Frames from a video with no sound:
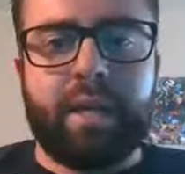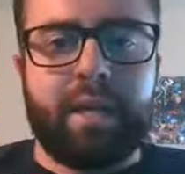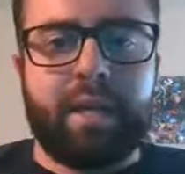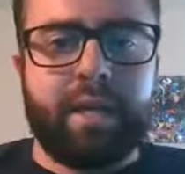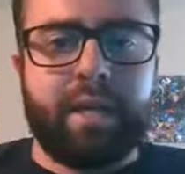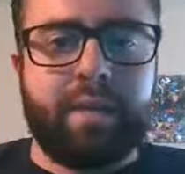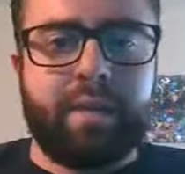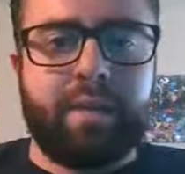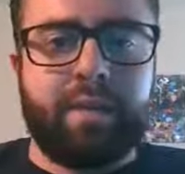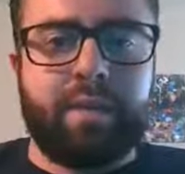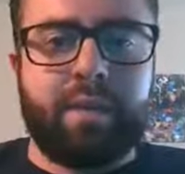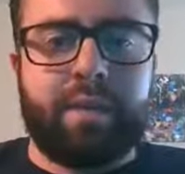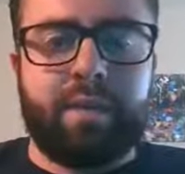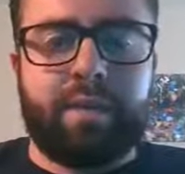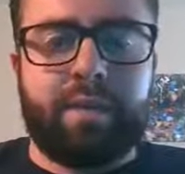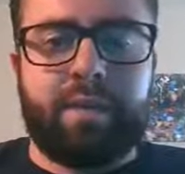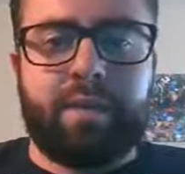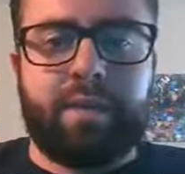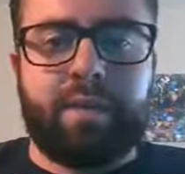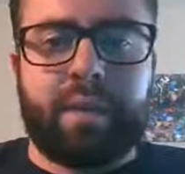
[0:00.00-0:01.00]
and
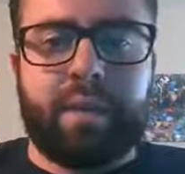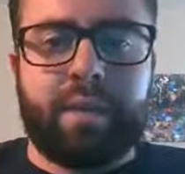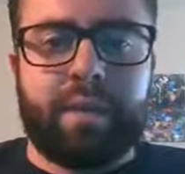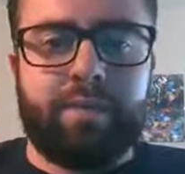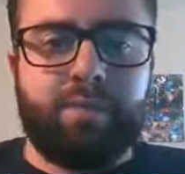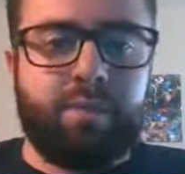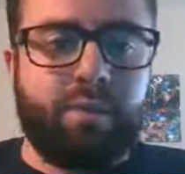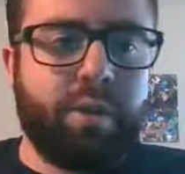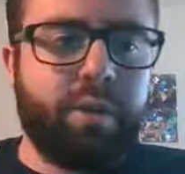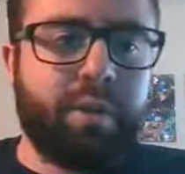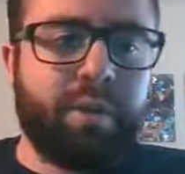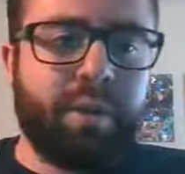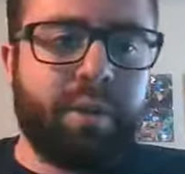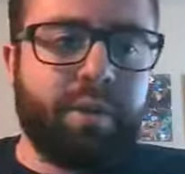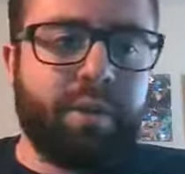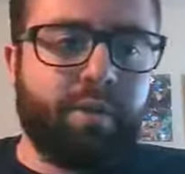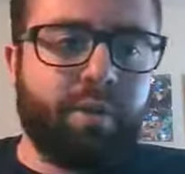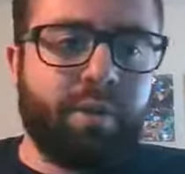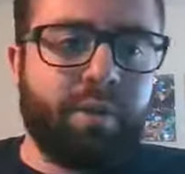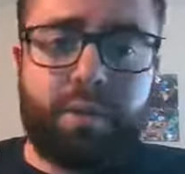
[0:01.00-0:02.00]

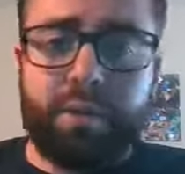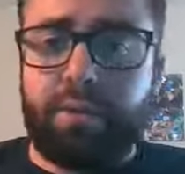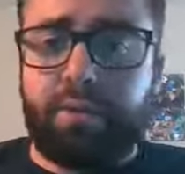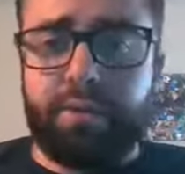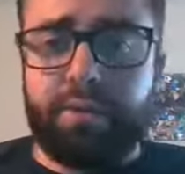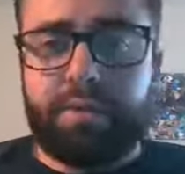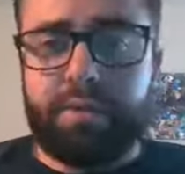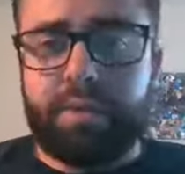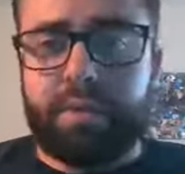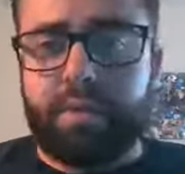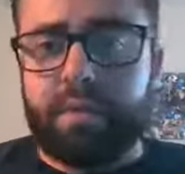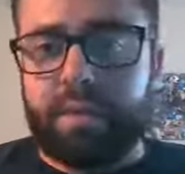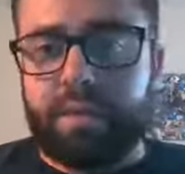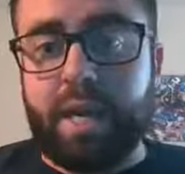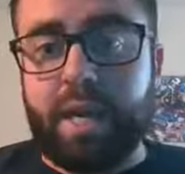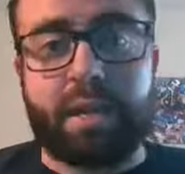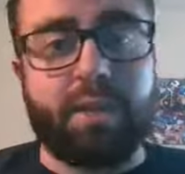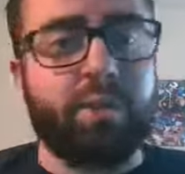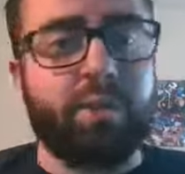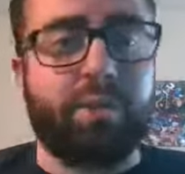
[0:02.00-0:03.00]
or or a
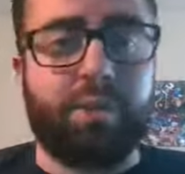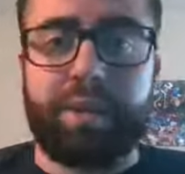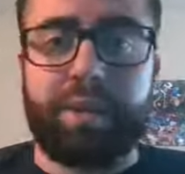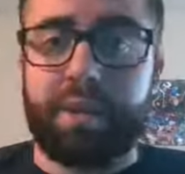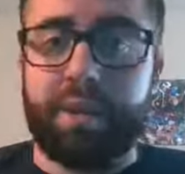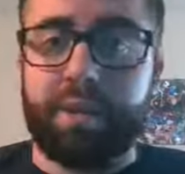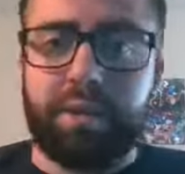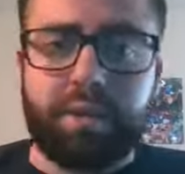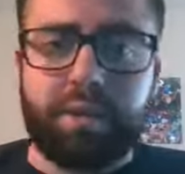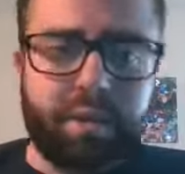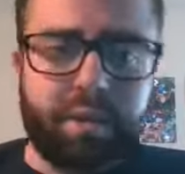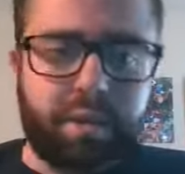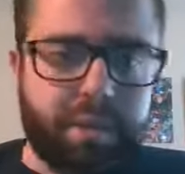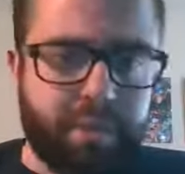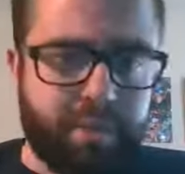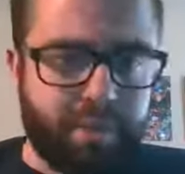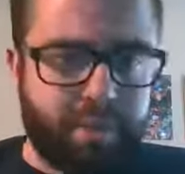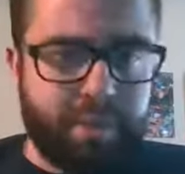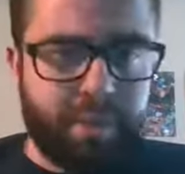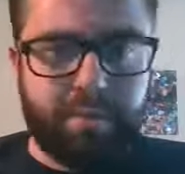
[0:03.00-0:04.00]
technical theater is
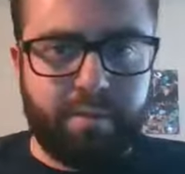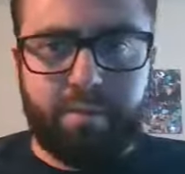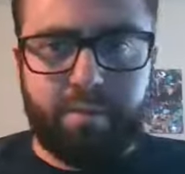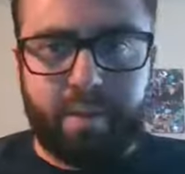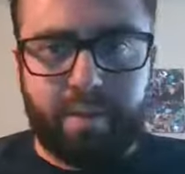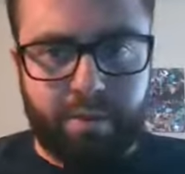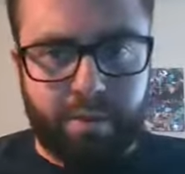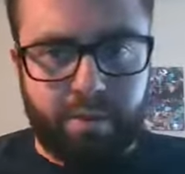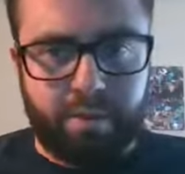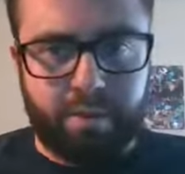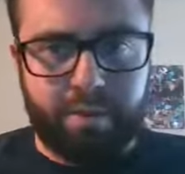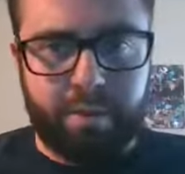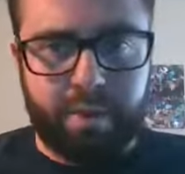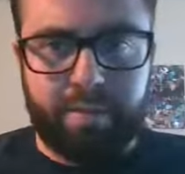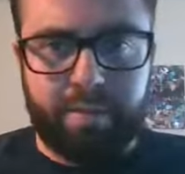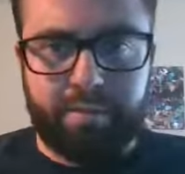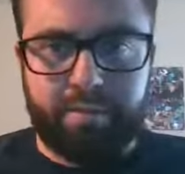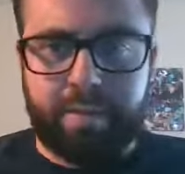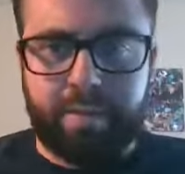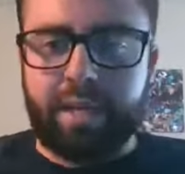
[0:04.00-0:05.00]
another
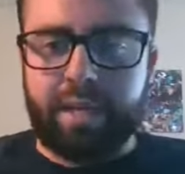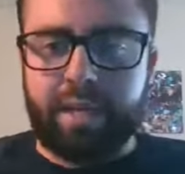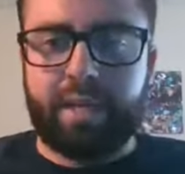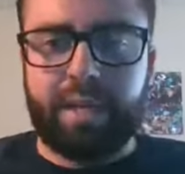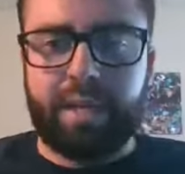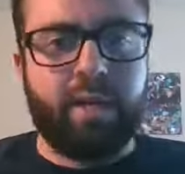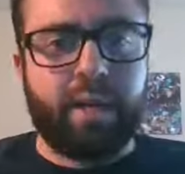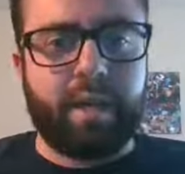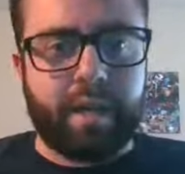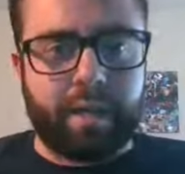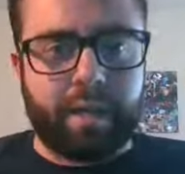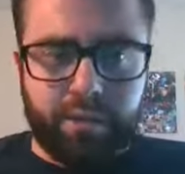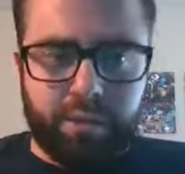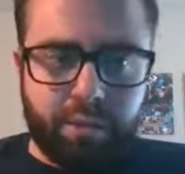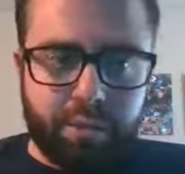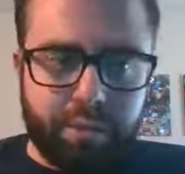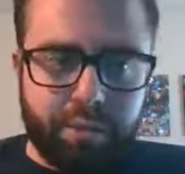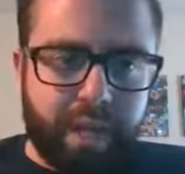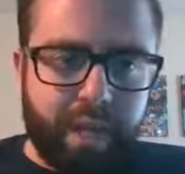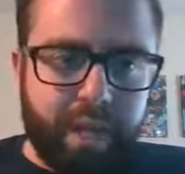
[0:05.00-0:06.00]
program that a lot of
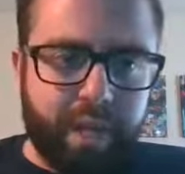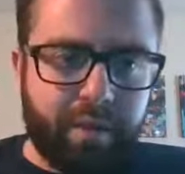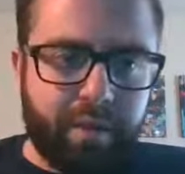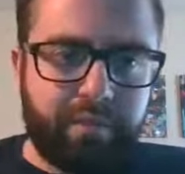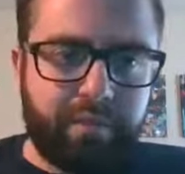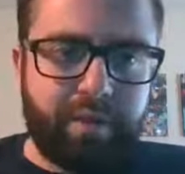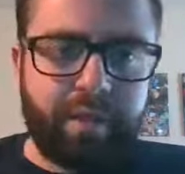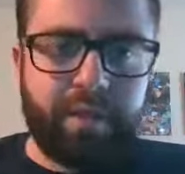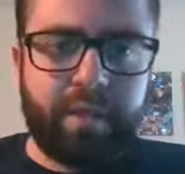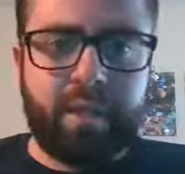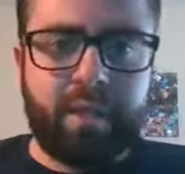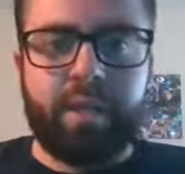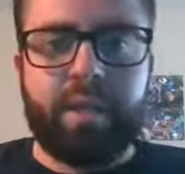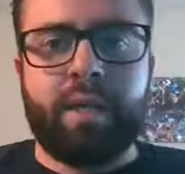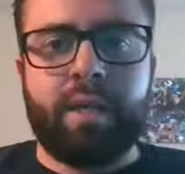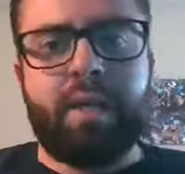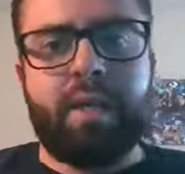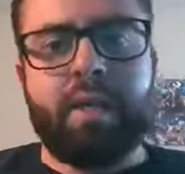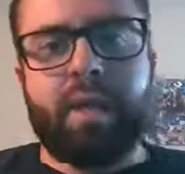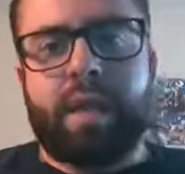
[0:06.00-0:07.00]
schools have.
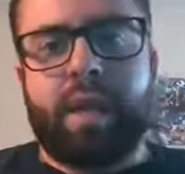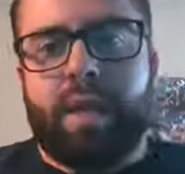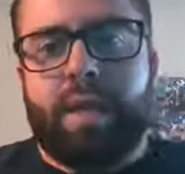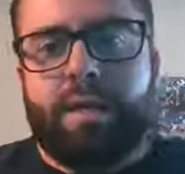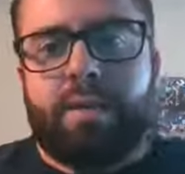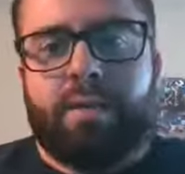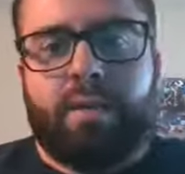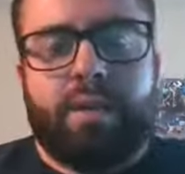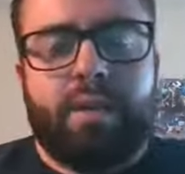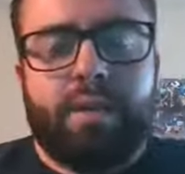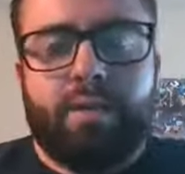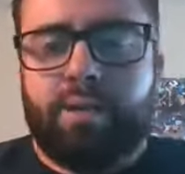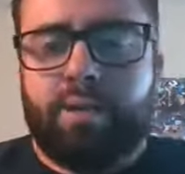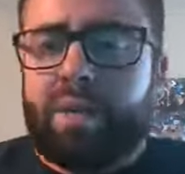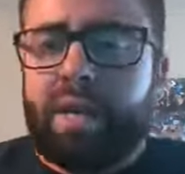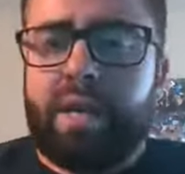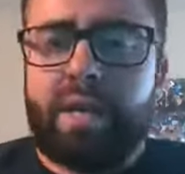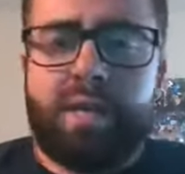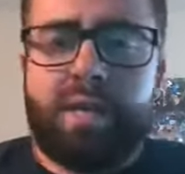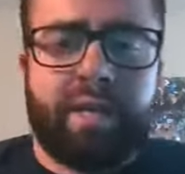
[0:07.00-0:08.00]
And with
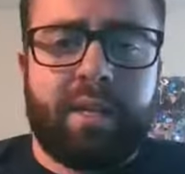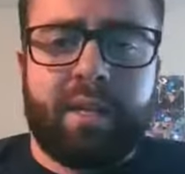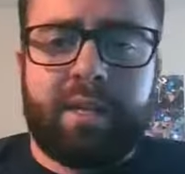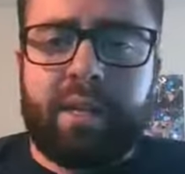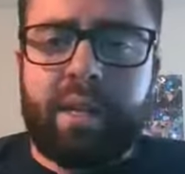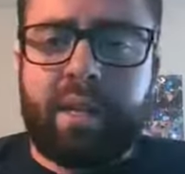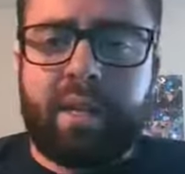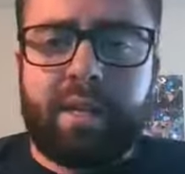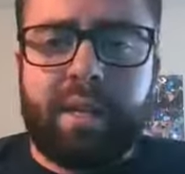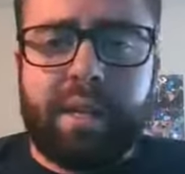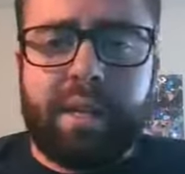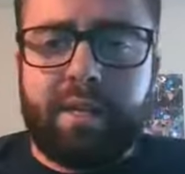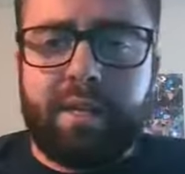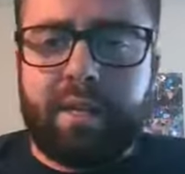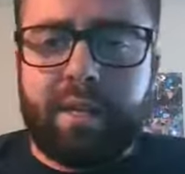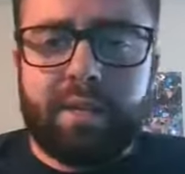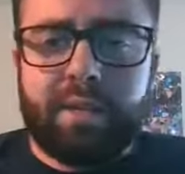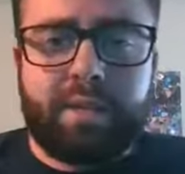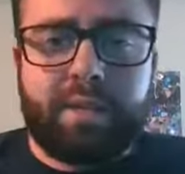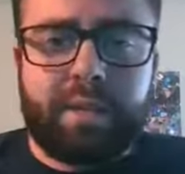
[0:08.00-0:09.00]
anything like that, I,
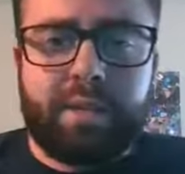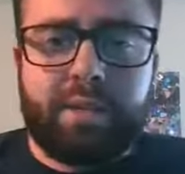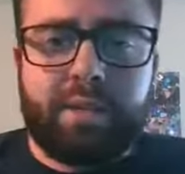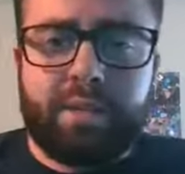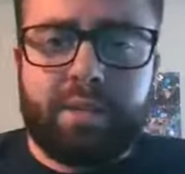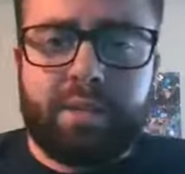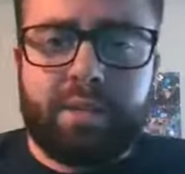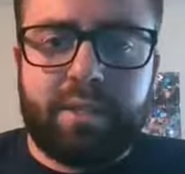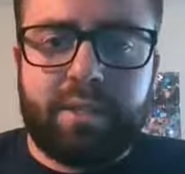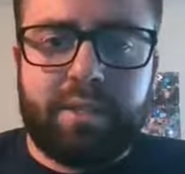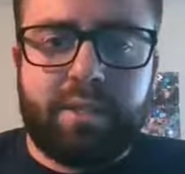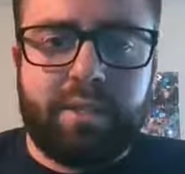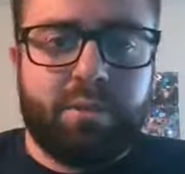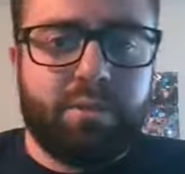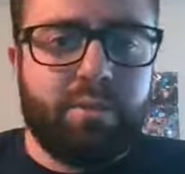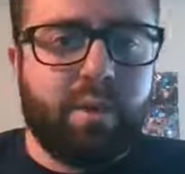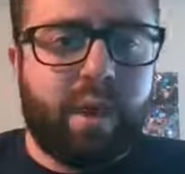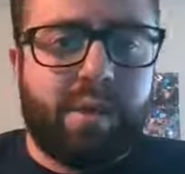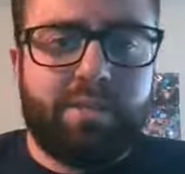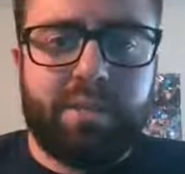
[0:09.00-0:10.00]
I say just
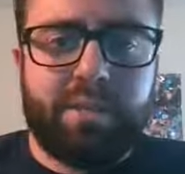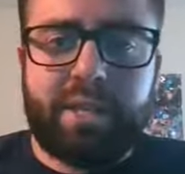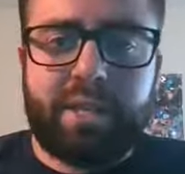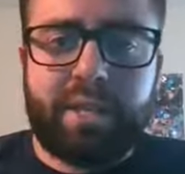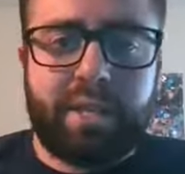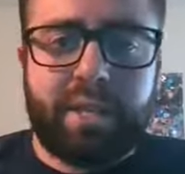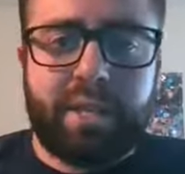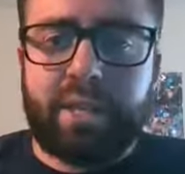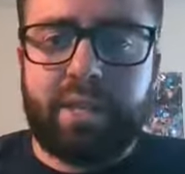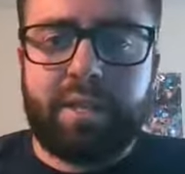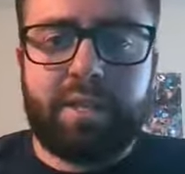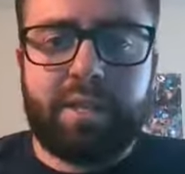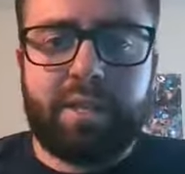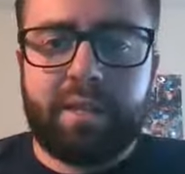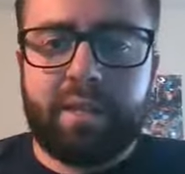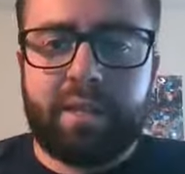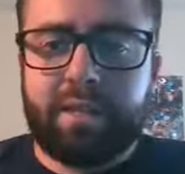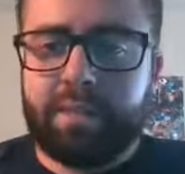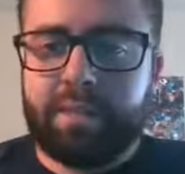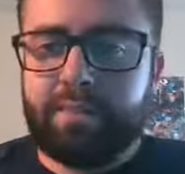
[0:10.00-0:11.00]
do everything and
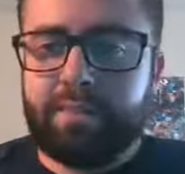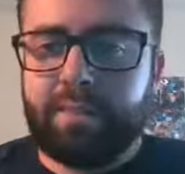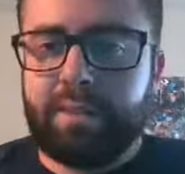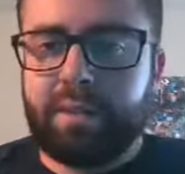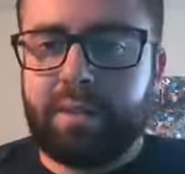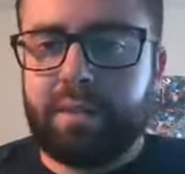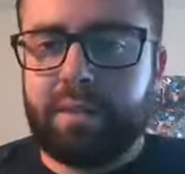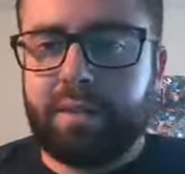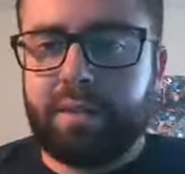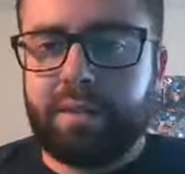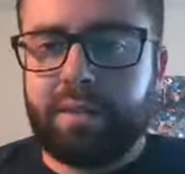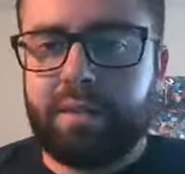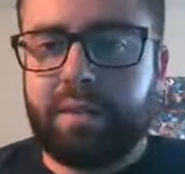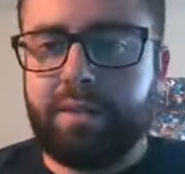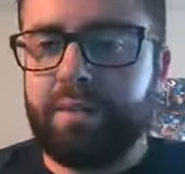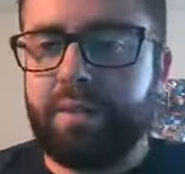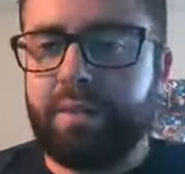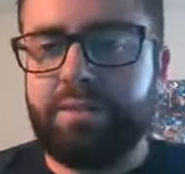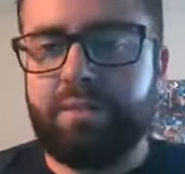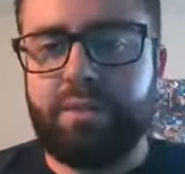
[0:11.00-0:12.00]
anything because
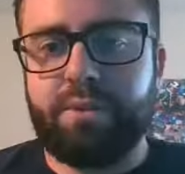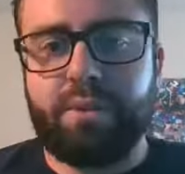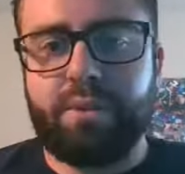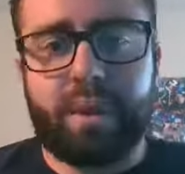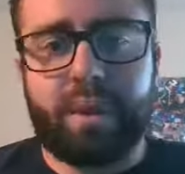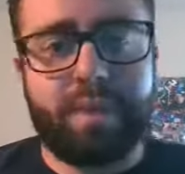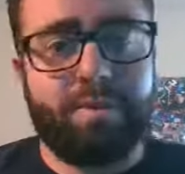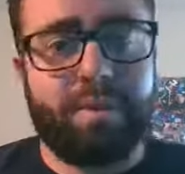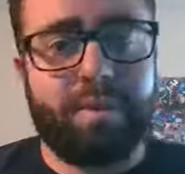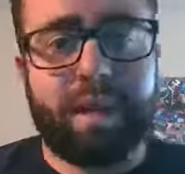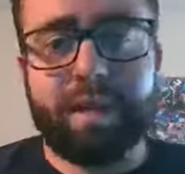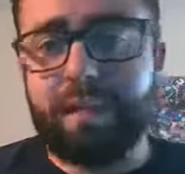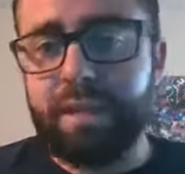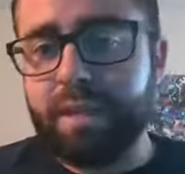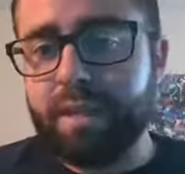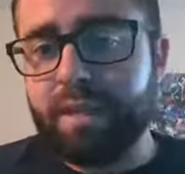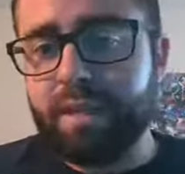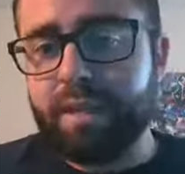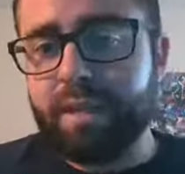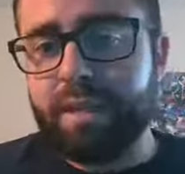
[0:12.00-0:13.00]
even if you end up not
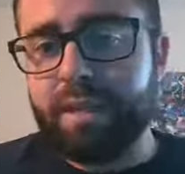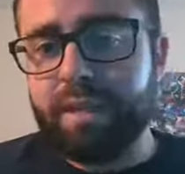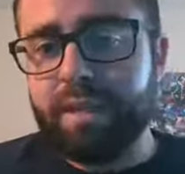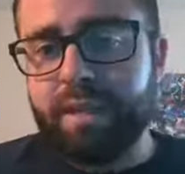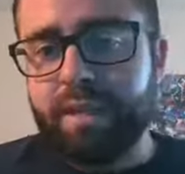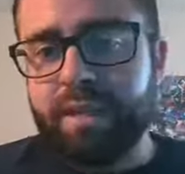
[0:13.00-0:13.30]
liking it,